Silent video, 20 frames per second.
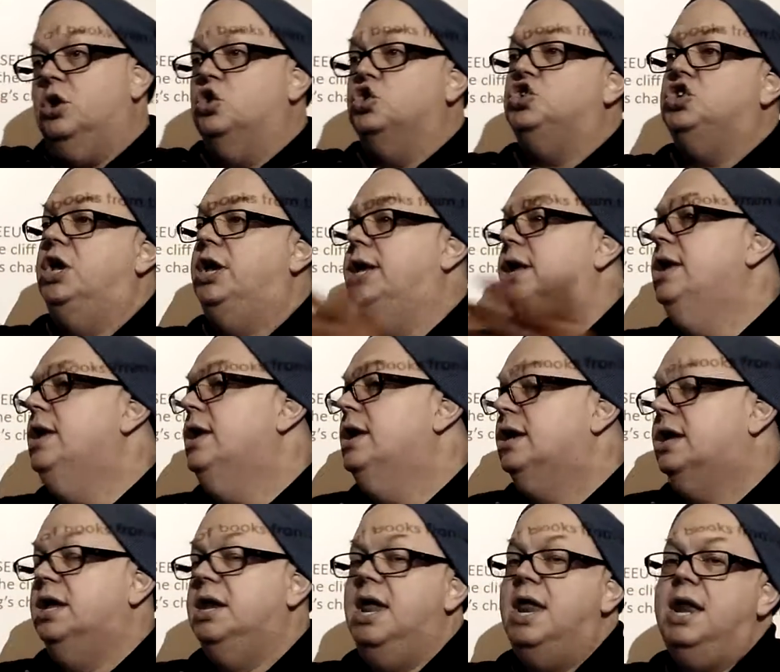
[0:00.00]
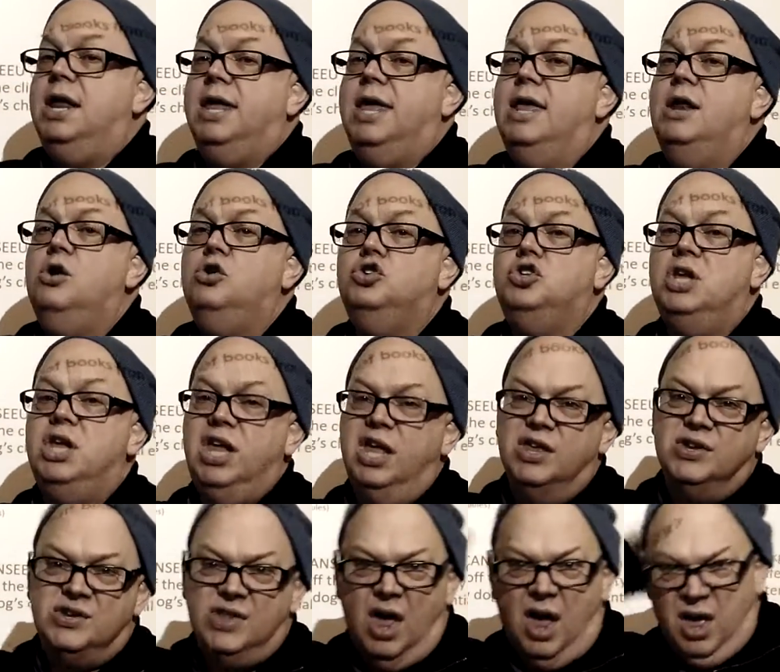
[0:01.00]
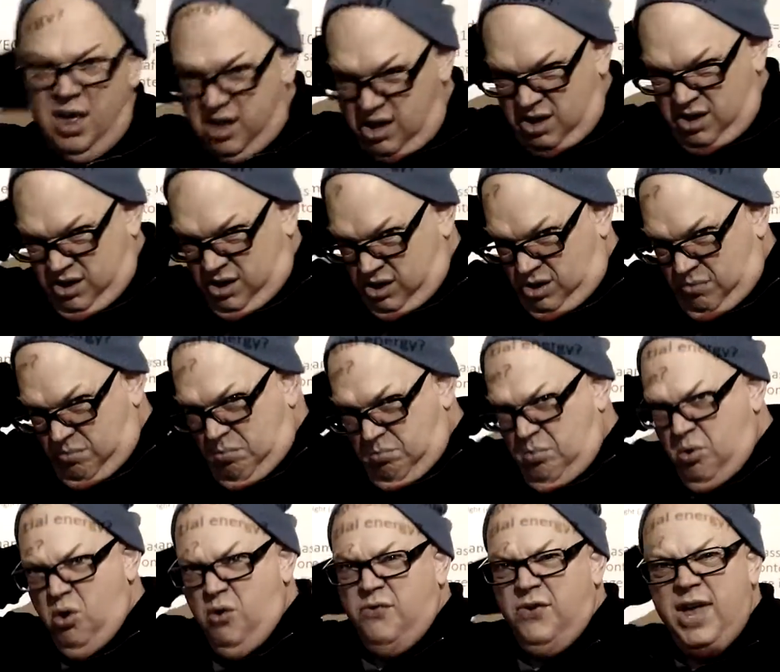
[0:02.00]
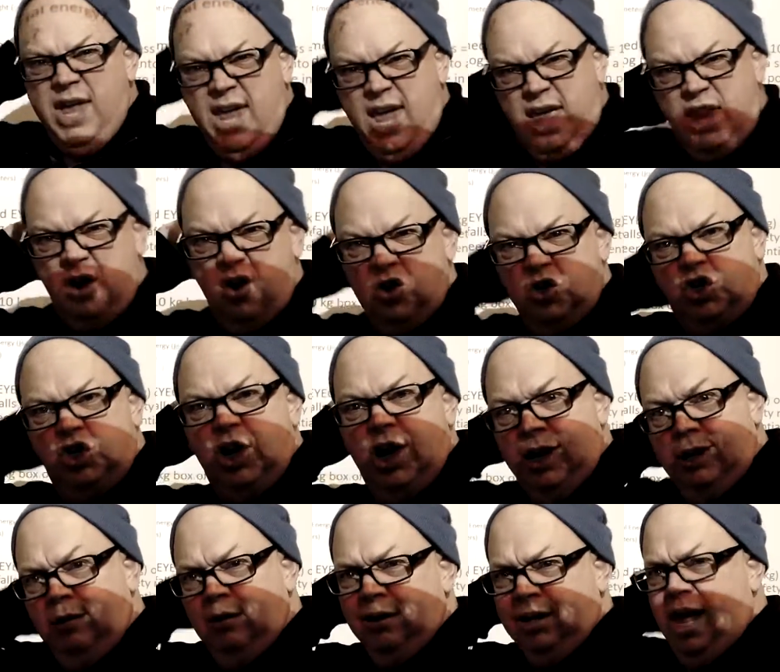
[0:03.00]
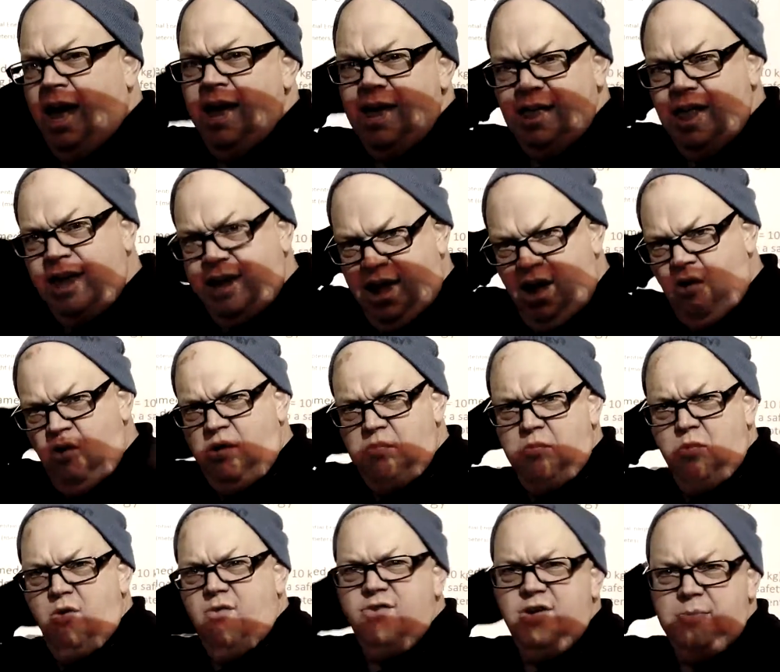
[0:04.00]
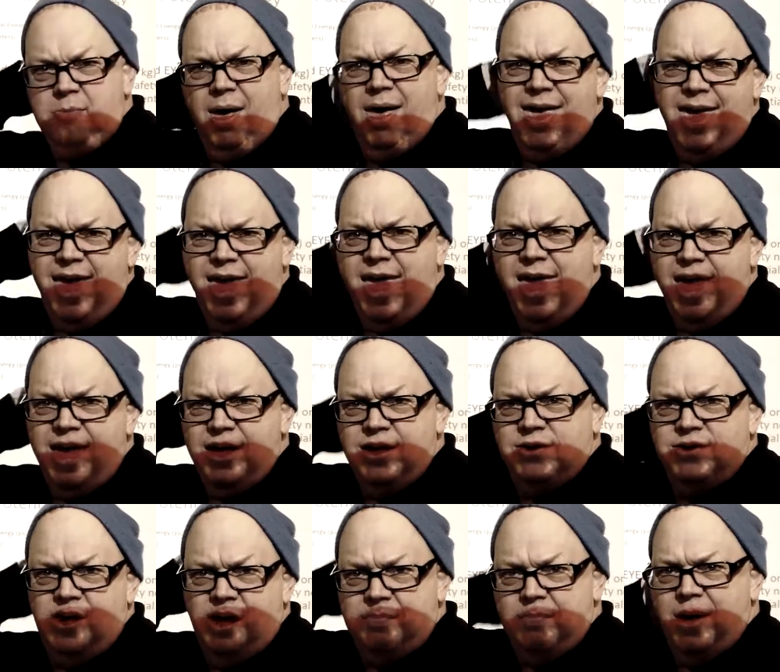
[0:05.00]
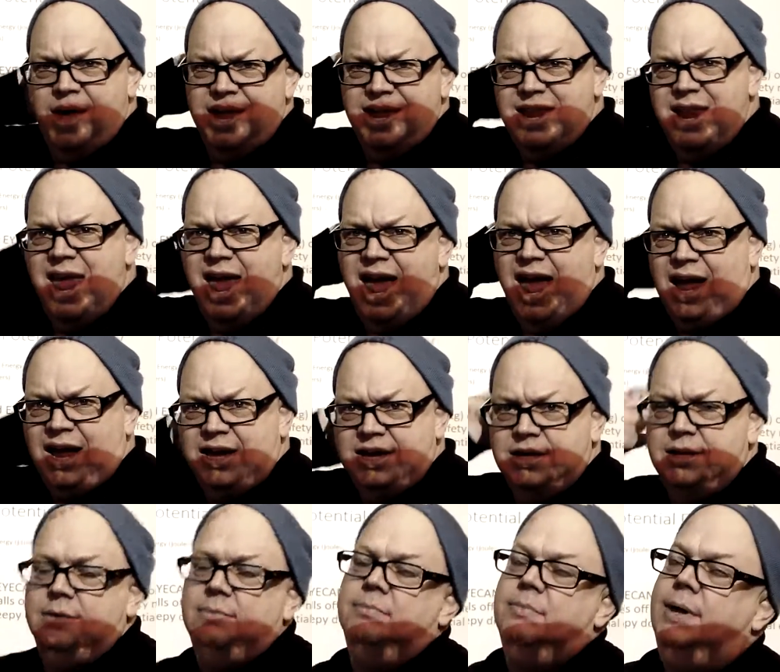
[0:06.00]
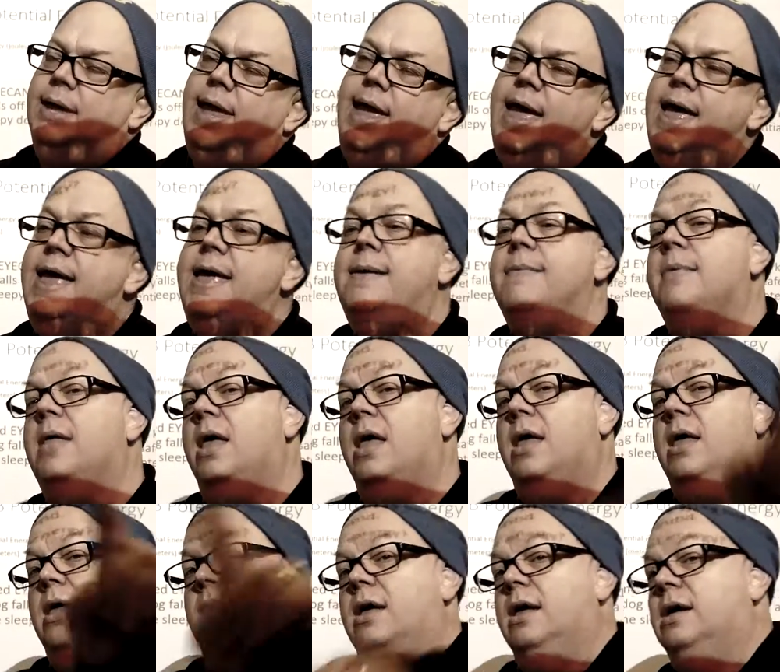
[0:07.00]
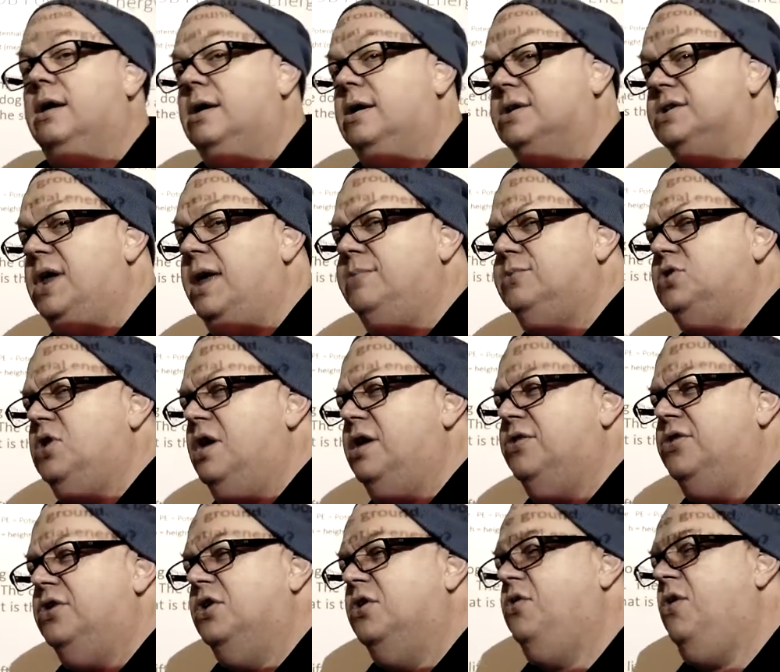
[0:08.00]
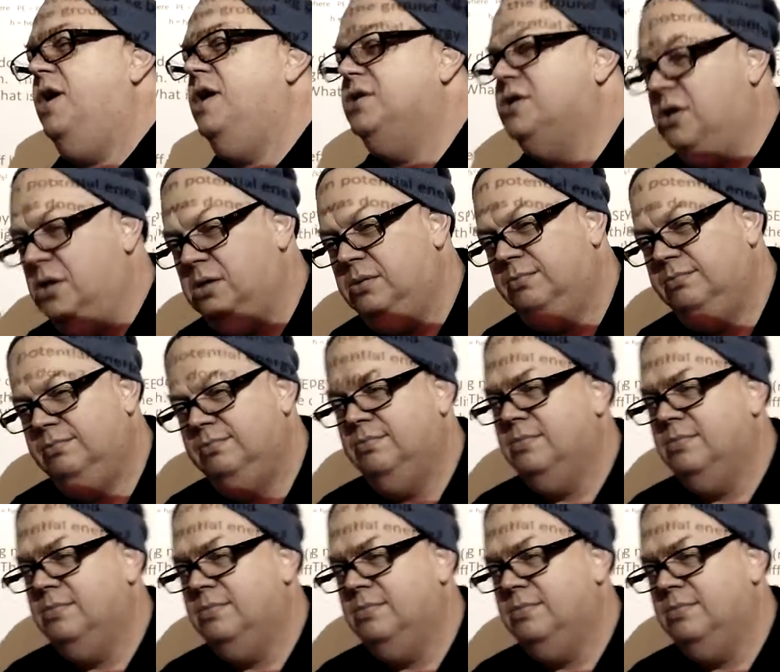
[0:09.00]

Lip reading: energy. Kinetic energy is the moving energy, kind of like how I'm moving my hand on my neck, okay? Because I'm Jonathan Crandall.